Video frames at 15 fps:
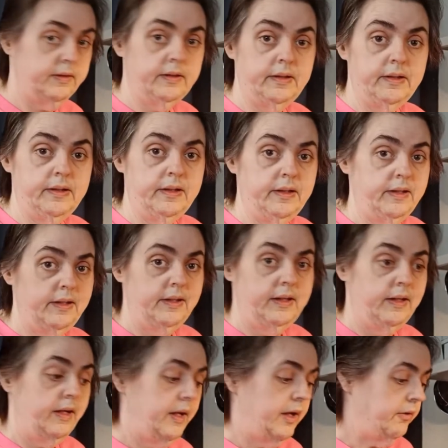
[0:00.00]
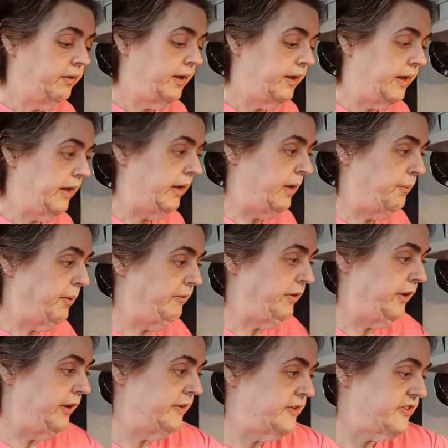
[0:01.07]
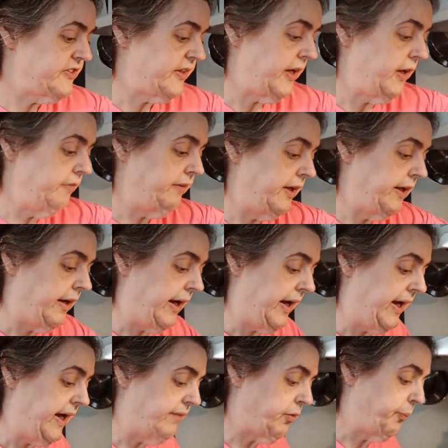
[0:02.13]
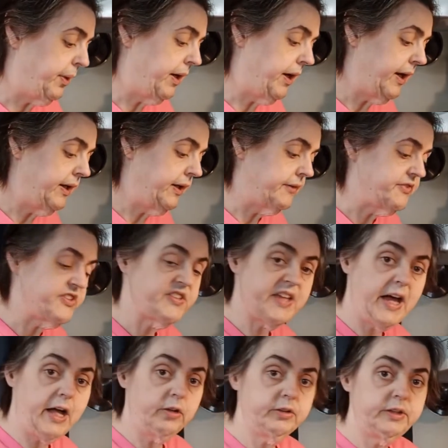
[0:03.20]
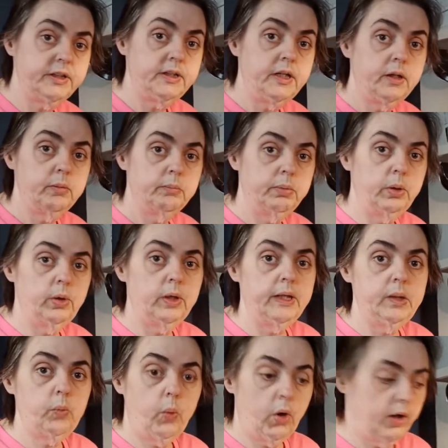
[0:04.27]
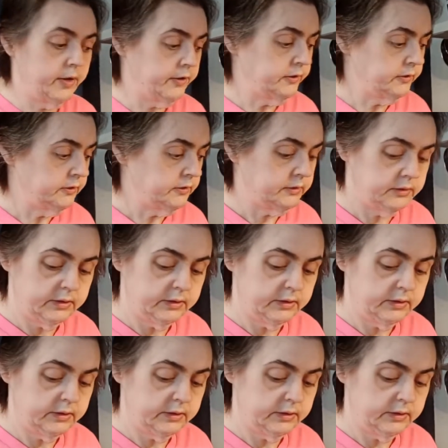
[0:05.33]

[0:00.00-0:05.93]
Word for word: There we go. Okay, uh, I'm over here at the stove now. I have a pot of salted boiling water.